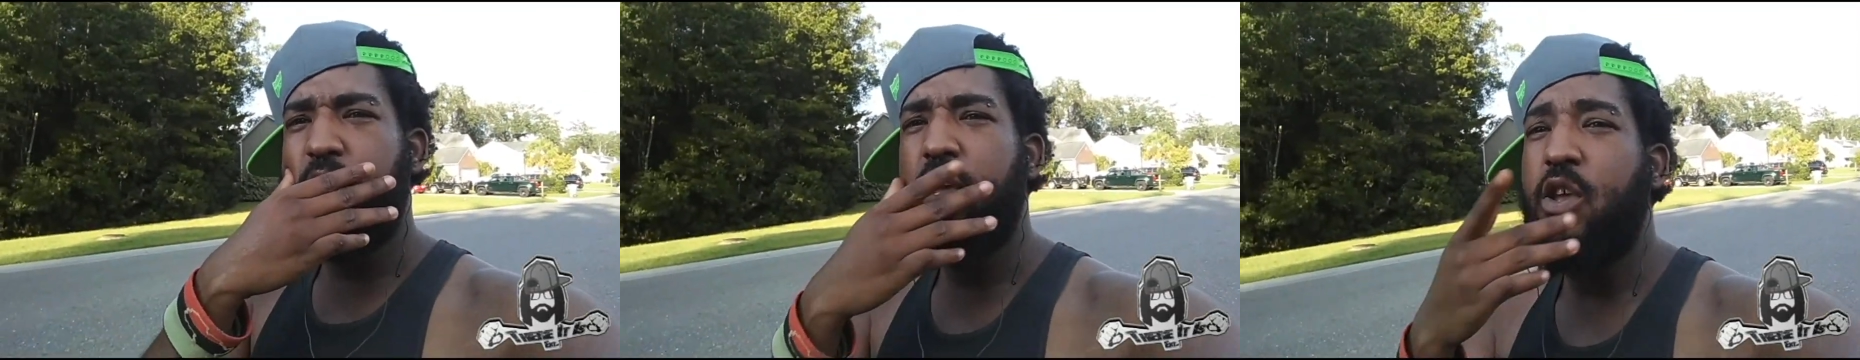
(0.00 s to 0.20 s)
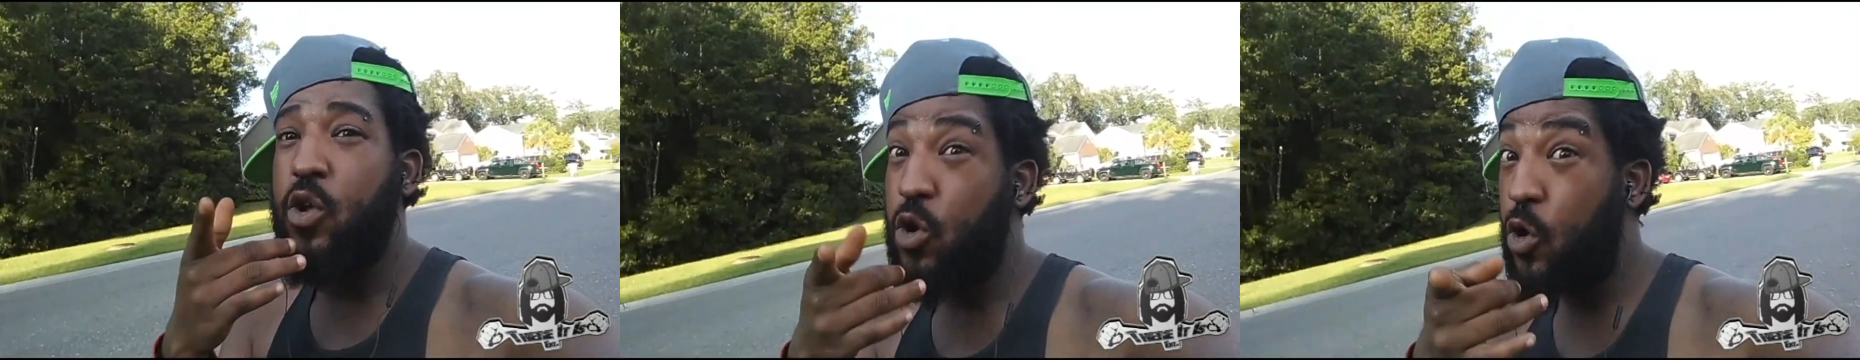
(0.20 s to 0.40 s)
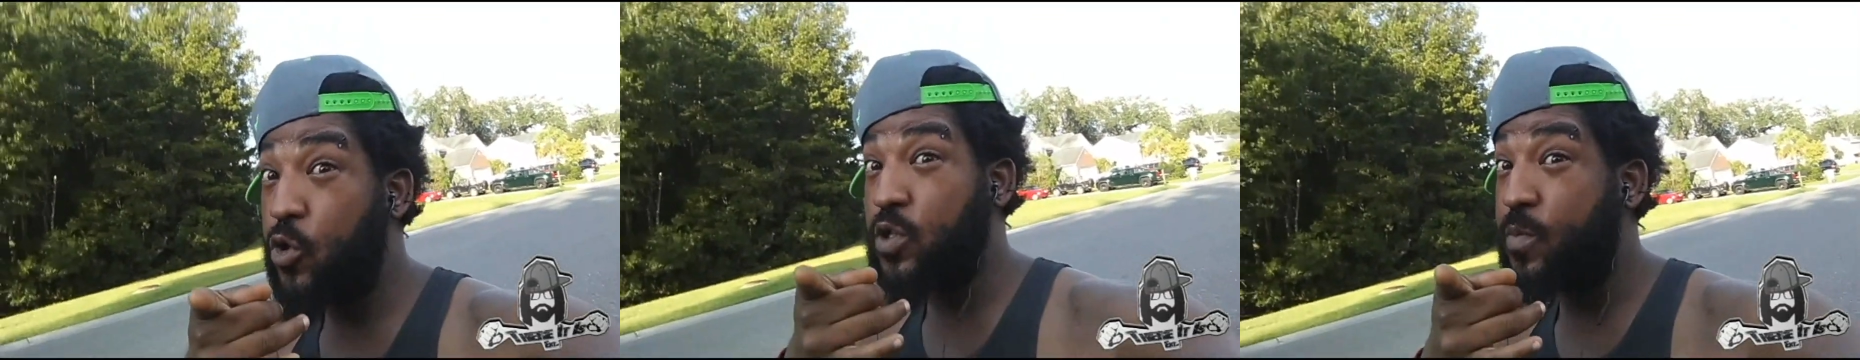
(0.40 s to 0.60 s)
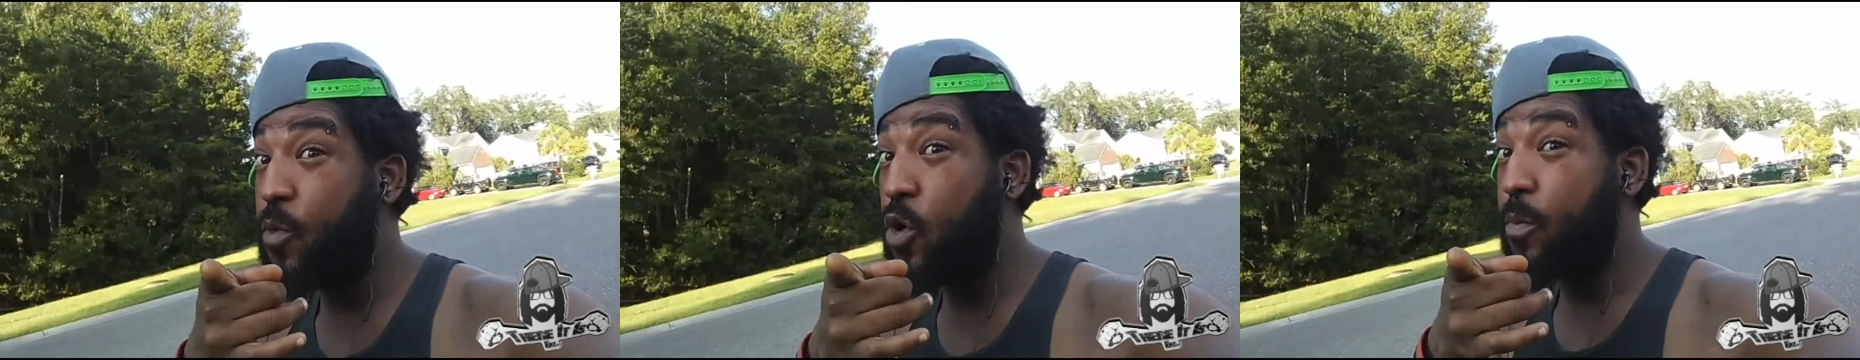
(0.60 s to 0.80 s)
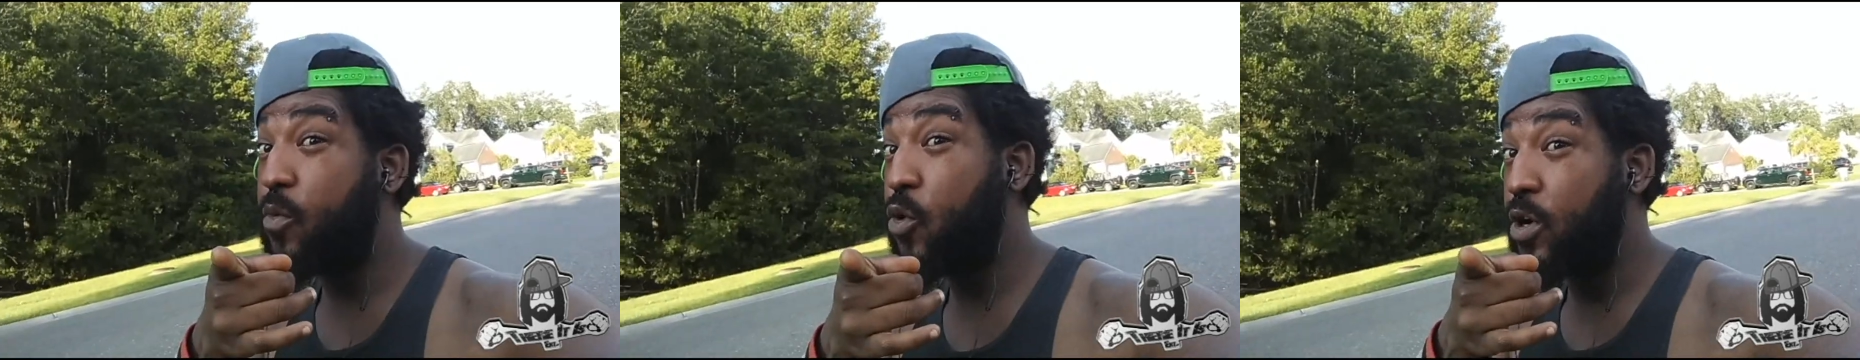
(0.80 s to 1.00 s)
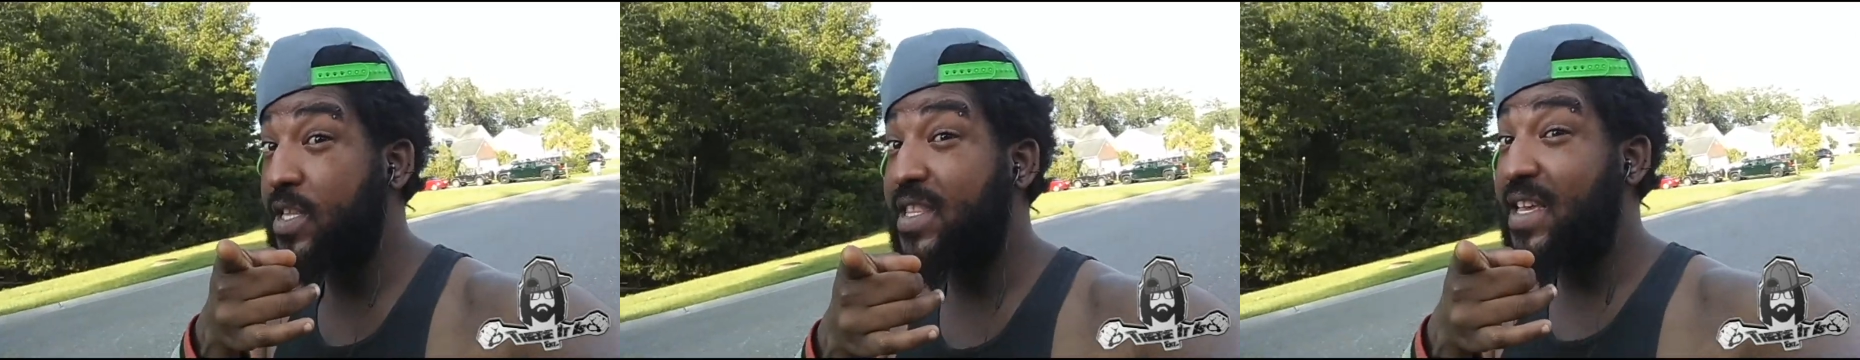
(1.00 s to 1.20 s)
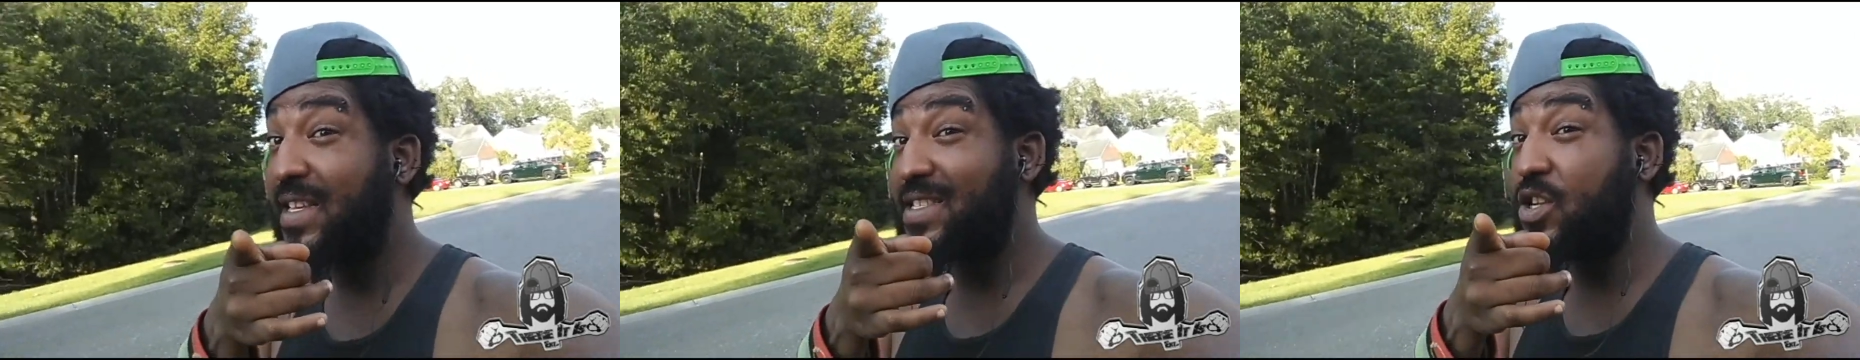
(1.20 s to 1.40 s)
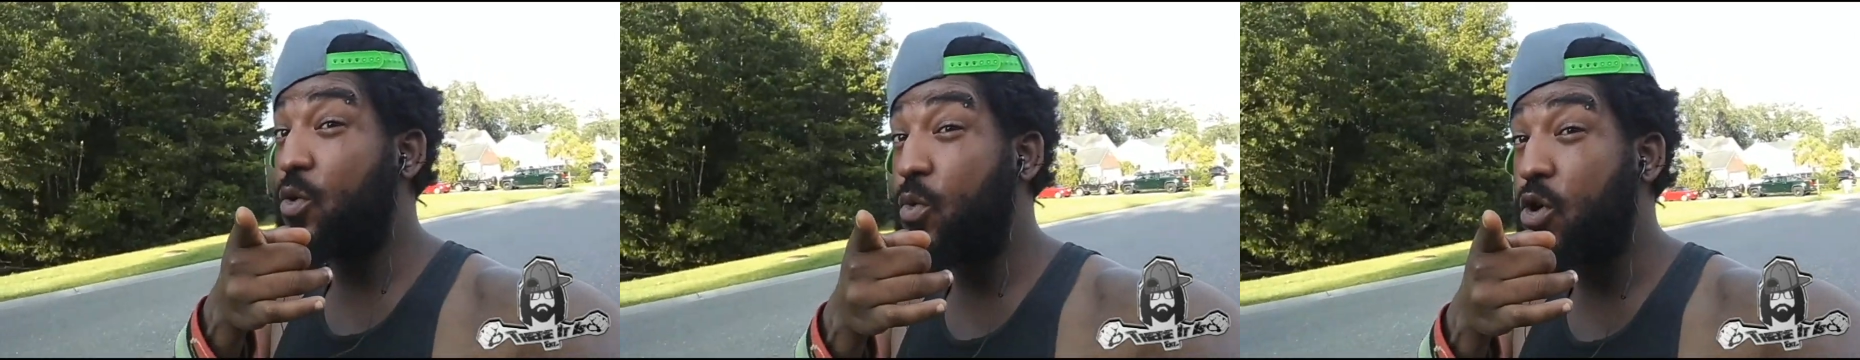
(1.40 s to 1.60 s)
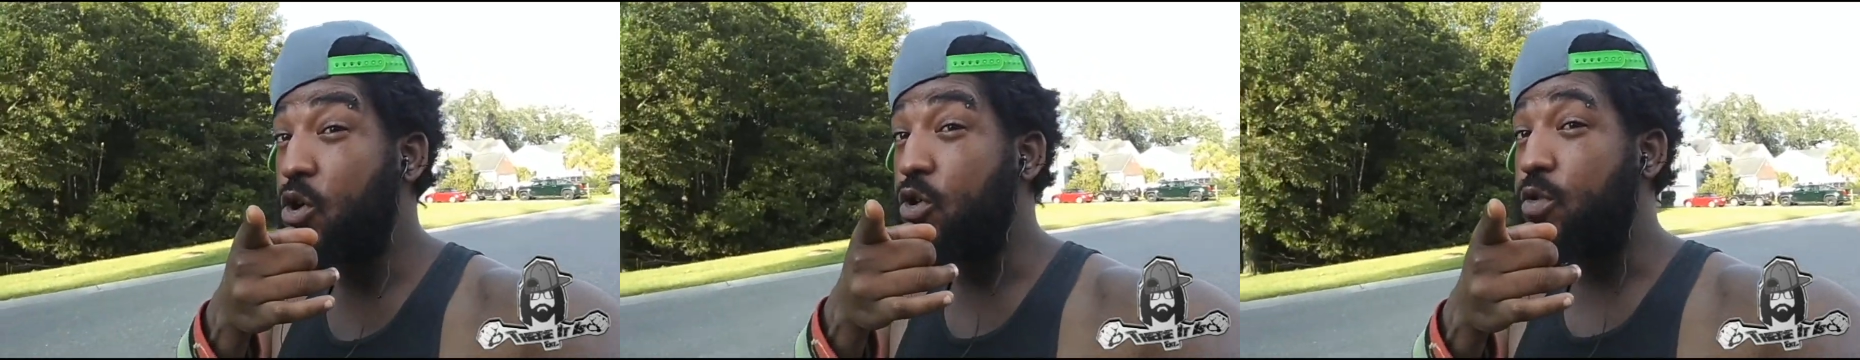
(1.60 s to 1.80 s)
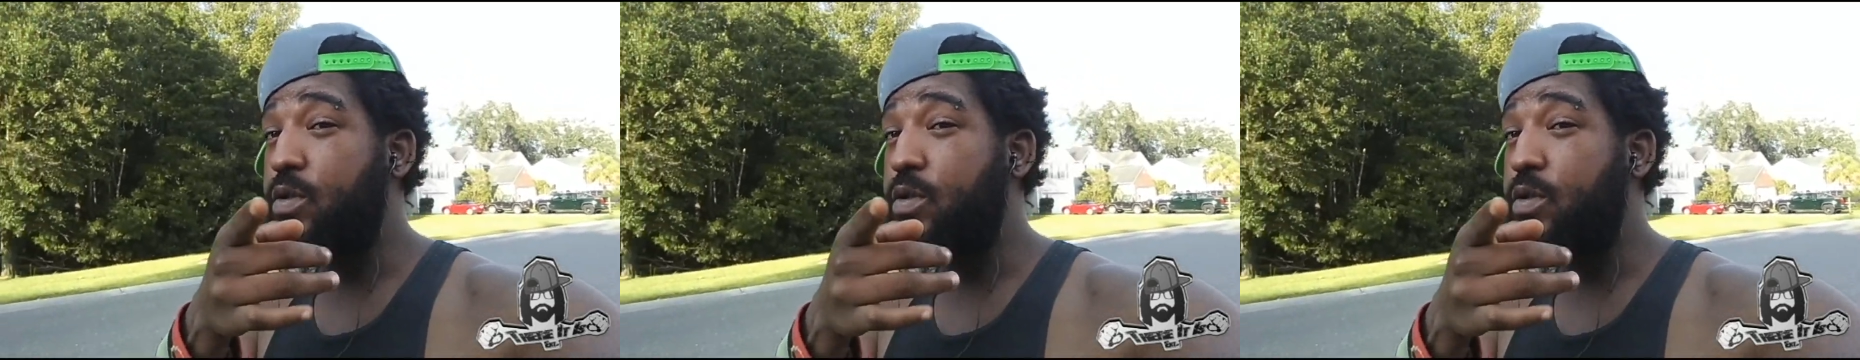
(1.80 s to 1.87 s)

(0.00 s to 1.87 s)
You know there's more important things in the world.